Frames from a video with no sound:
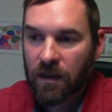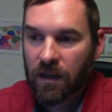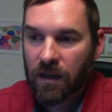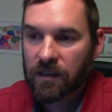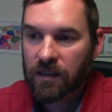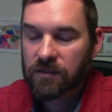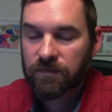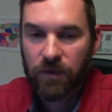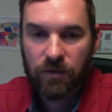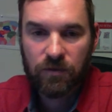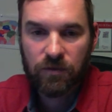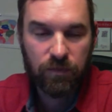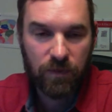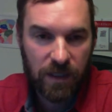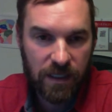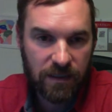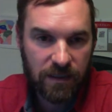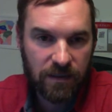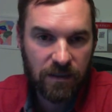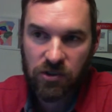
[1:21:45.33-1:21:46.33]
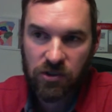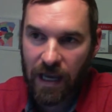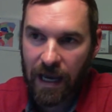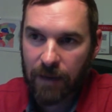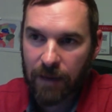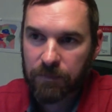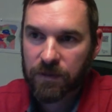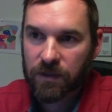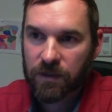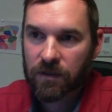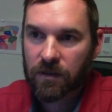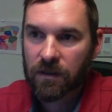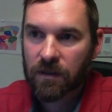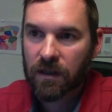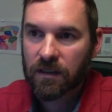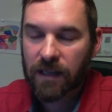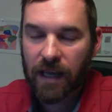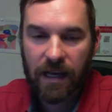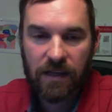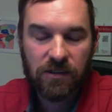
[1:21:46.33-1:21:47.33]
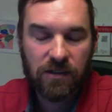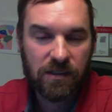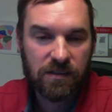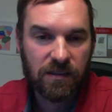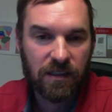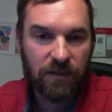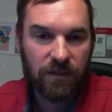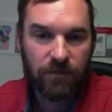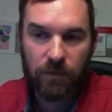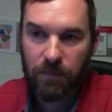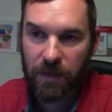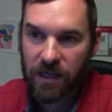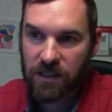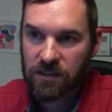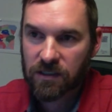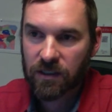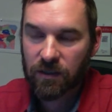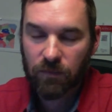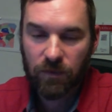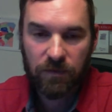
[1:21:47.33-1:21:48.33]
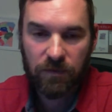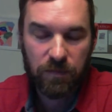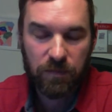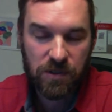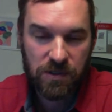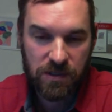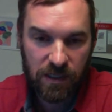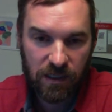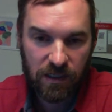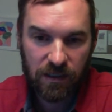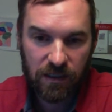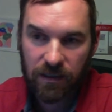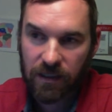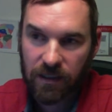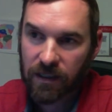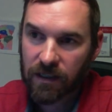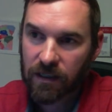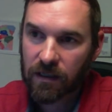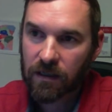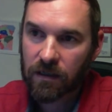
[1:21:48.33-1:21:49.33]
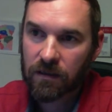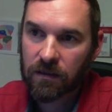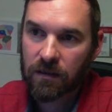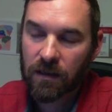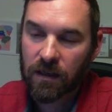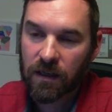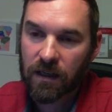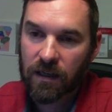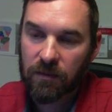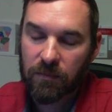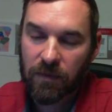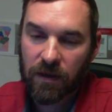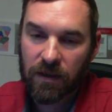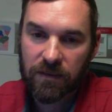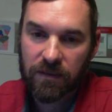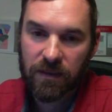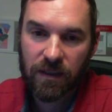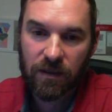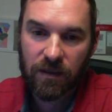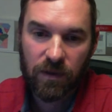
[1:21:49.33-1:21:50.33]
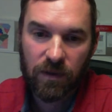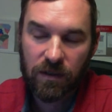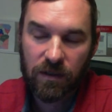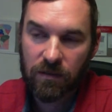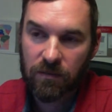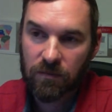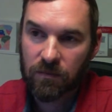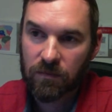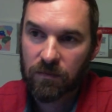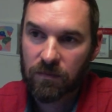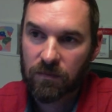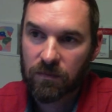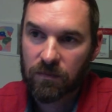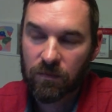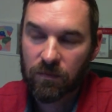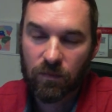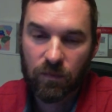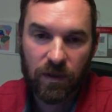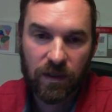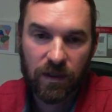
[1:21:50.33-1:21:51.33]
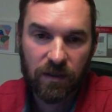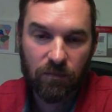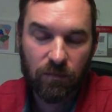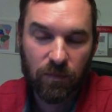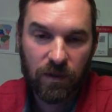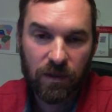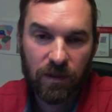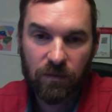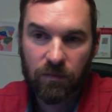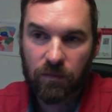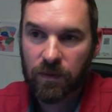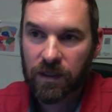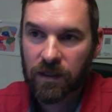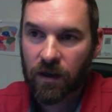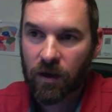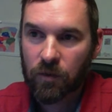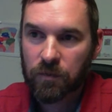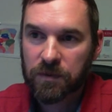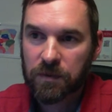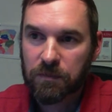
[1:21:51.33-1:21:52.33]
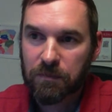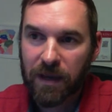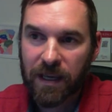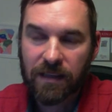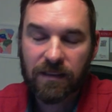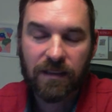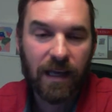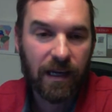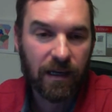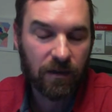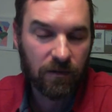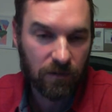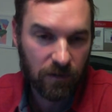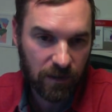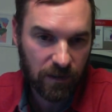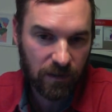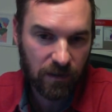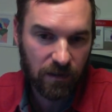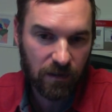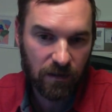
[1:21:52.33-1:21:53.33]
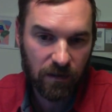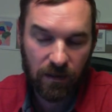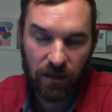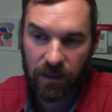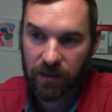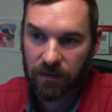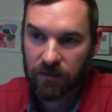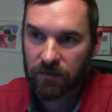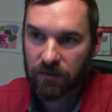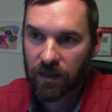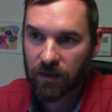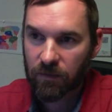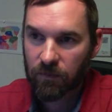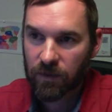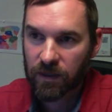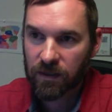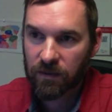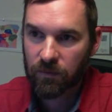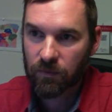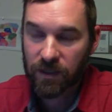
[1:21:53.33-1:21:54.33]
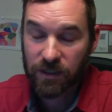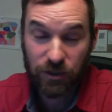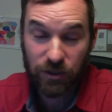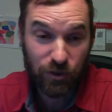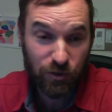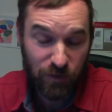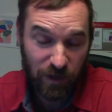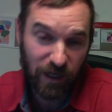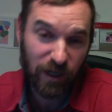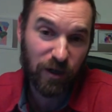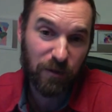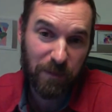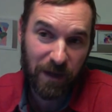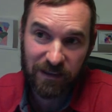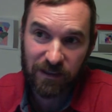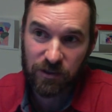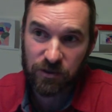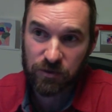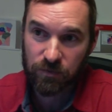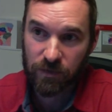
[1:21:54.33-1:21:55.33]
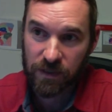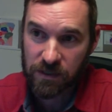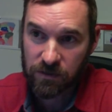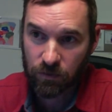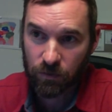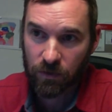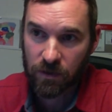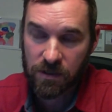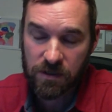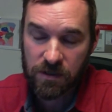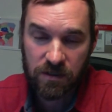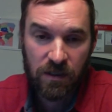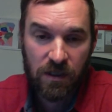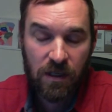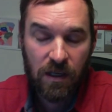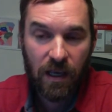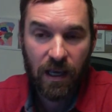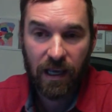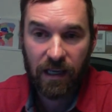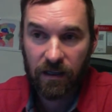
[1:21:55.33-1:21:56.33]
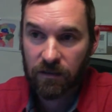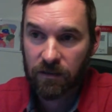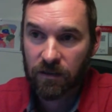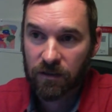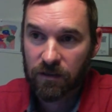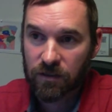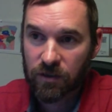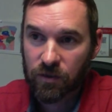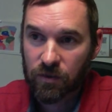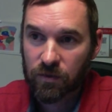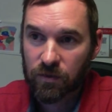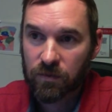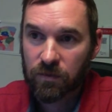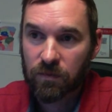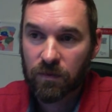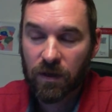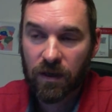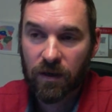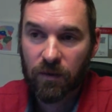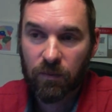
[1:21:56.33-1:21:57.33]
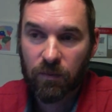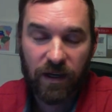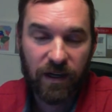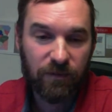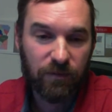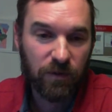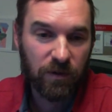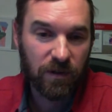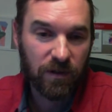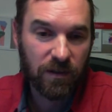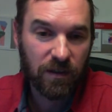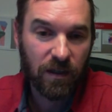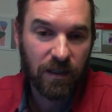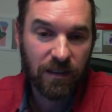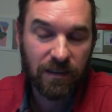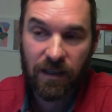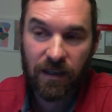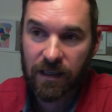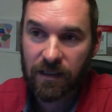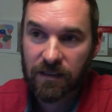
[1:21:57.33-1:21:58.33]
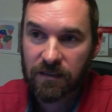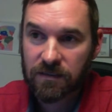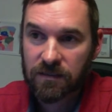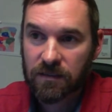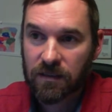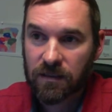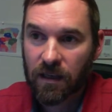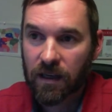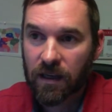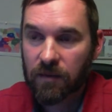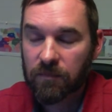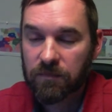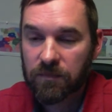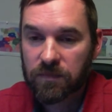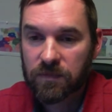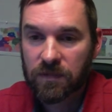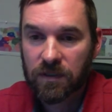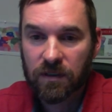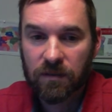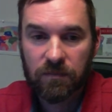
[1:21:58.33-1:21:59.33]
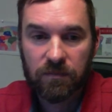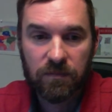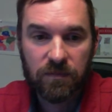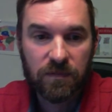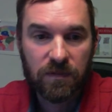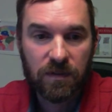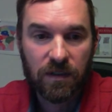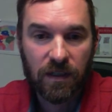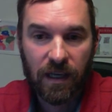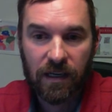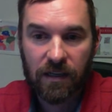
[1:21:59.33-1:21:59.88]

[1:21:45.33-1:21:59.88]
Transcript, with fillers: as folks read the chapter and digest the information that we presented in there, uh, I think we we we we hope to make that clear and that we we do care about this resource and are going to do uh, whatever it takes uh, to to